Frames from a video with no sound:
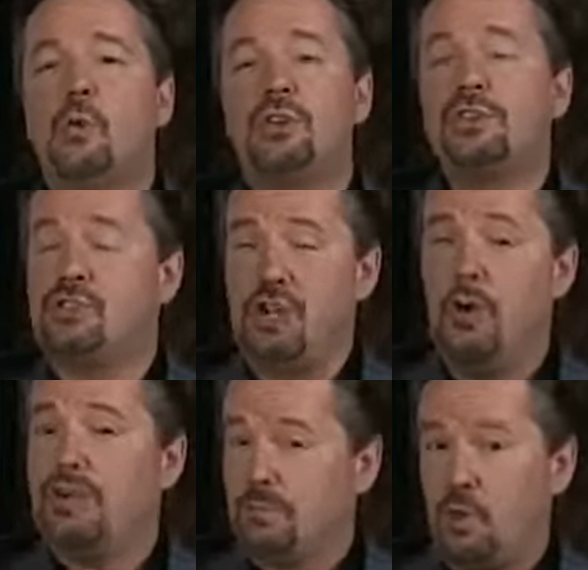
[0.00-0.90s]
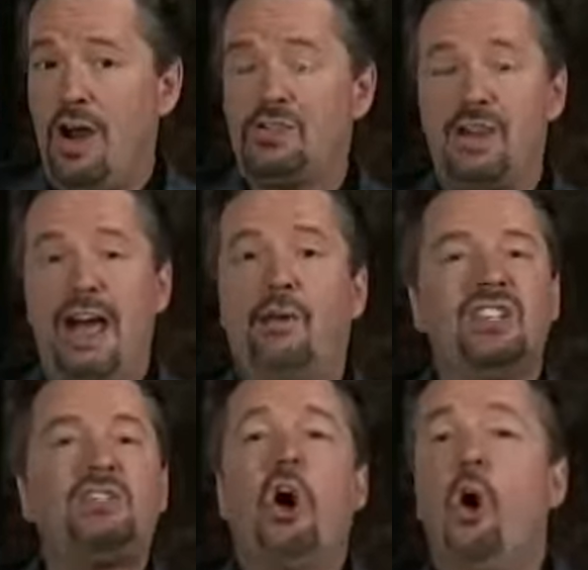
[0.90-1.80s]
Of course, the show at the Mirage now
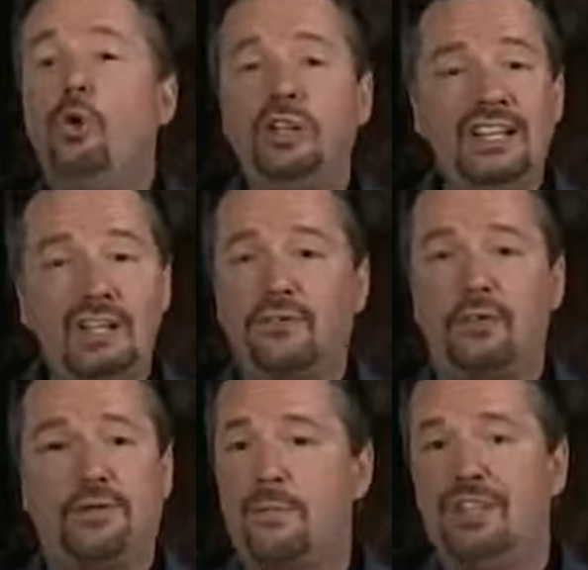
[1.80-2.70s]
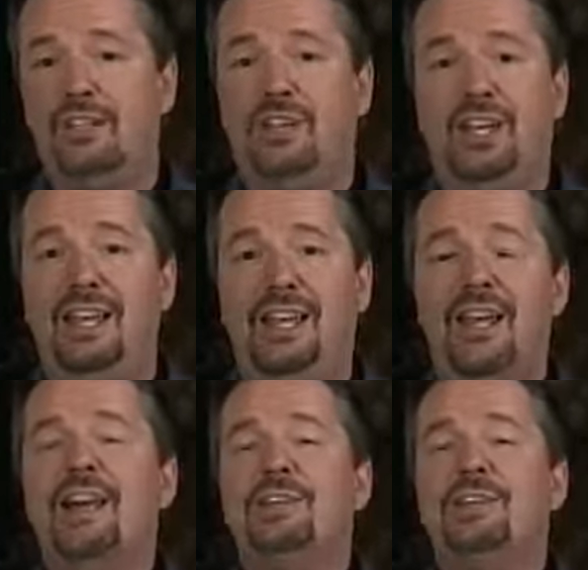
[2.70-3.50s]
is totally different from the DVD.